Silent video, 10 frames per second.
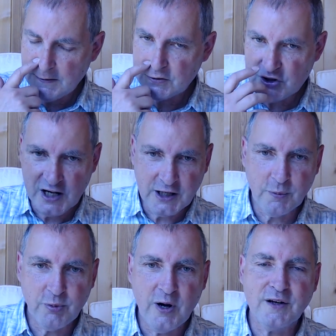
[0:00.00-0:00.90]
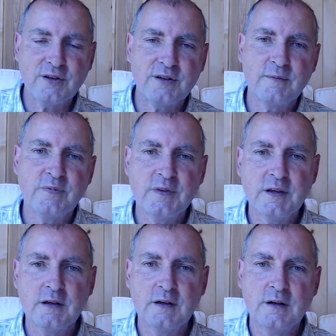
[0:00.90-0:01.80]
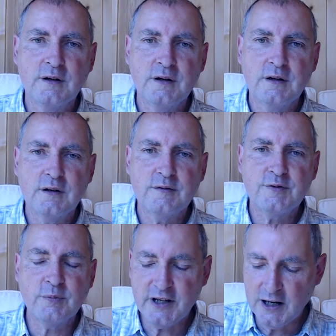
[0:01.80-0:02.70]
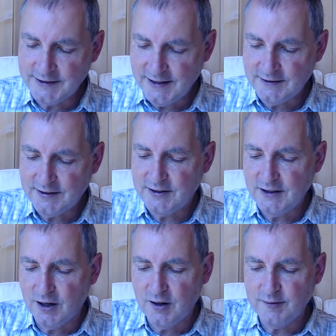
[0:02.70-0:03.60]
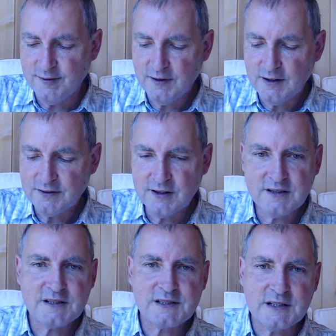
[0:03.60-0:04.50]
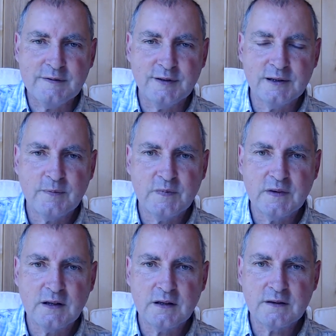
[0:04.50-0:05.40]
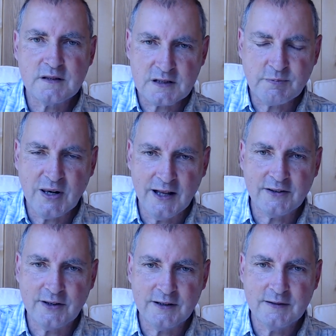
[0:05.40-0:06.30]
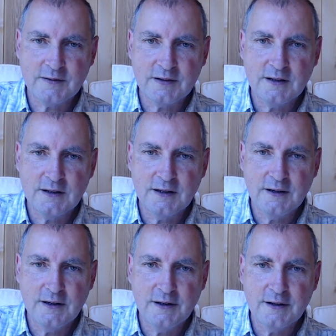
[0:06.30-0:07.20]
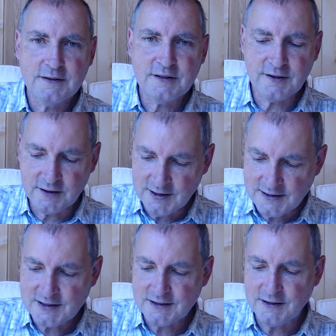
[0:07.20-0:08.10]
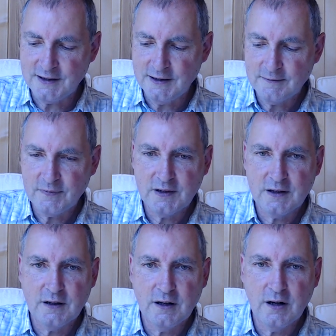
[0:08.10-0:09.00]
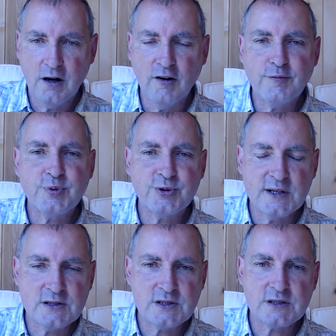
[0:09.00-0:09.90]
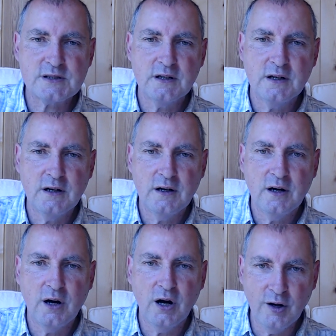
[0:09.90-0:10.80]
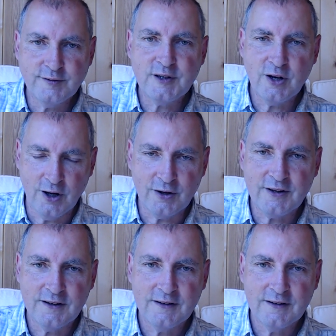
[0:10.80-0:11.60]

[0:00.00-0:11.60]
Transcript: Jacob went from the identity of the deceiver, the supplanter, to the destiny of Prince of God